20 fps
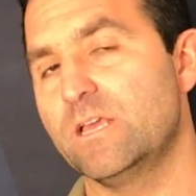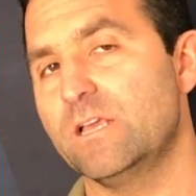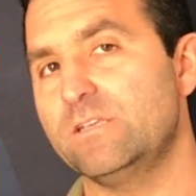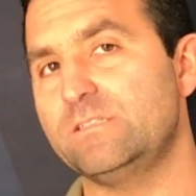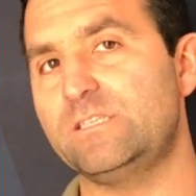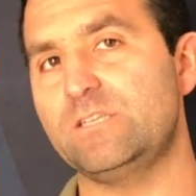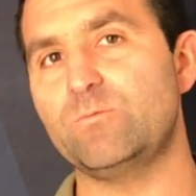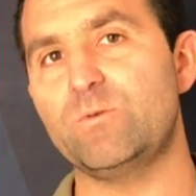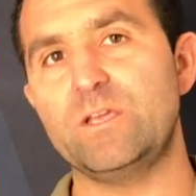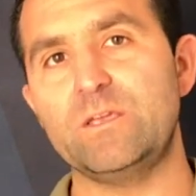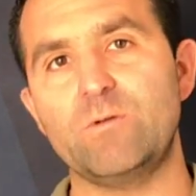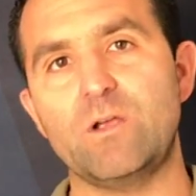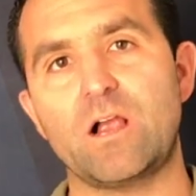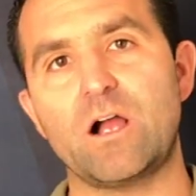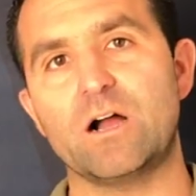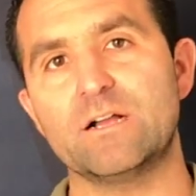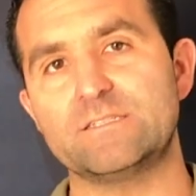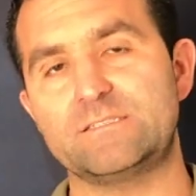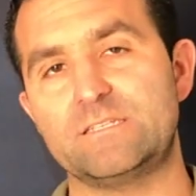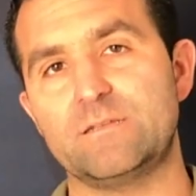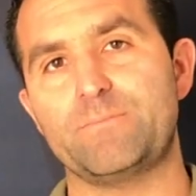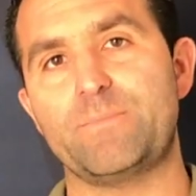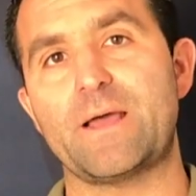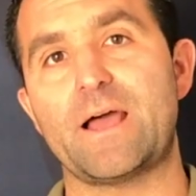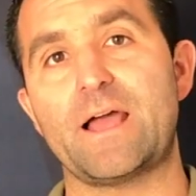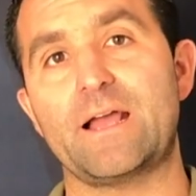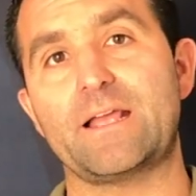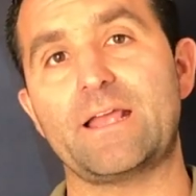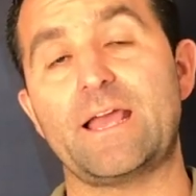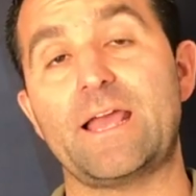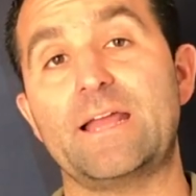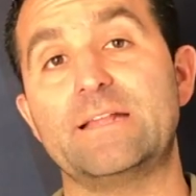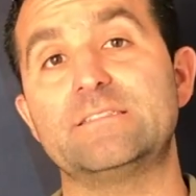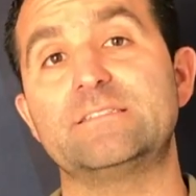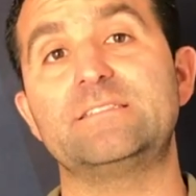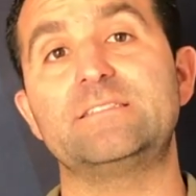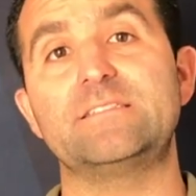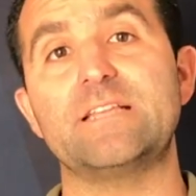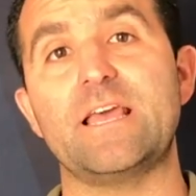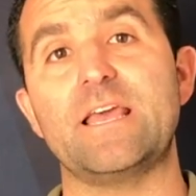You see, we can't sit back and
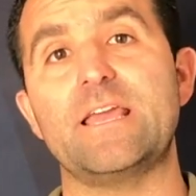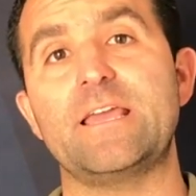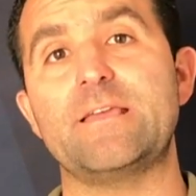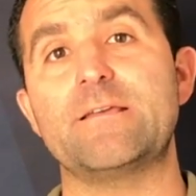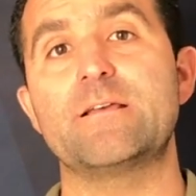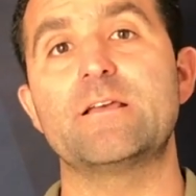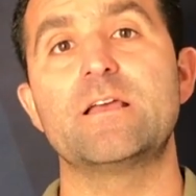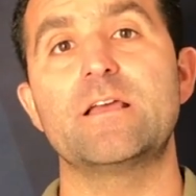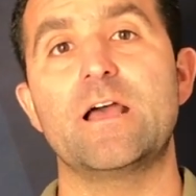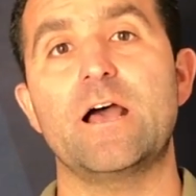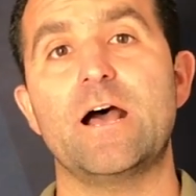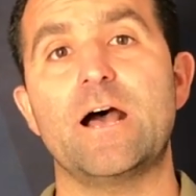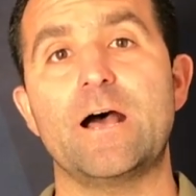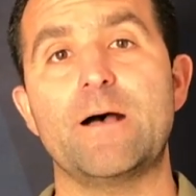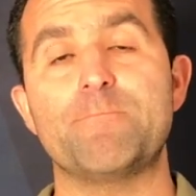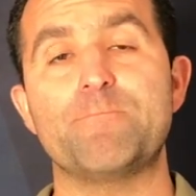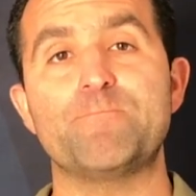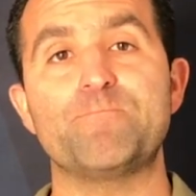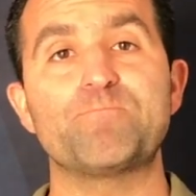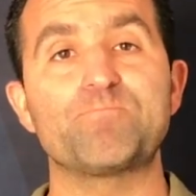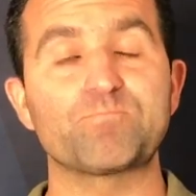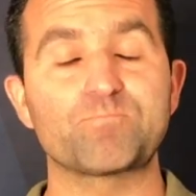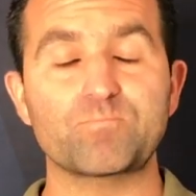say, I